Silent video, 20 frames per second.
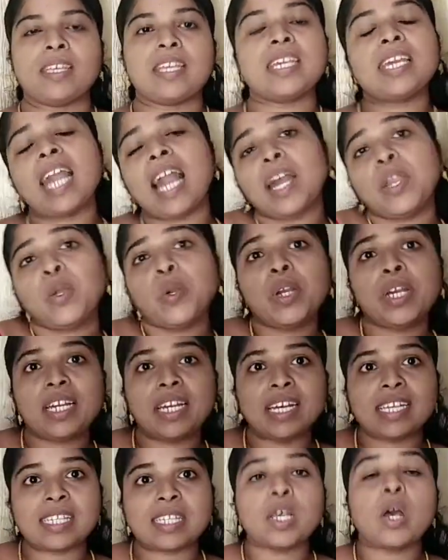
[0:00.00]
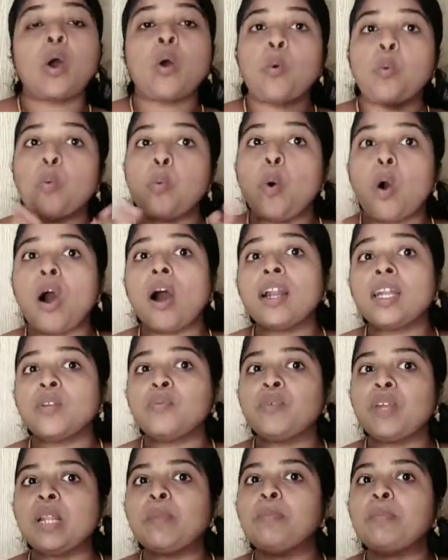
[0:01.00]
can you guess
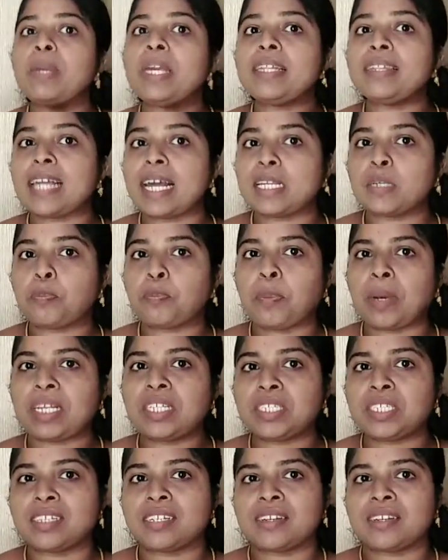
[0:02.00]
what will be that pet?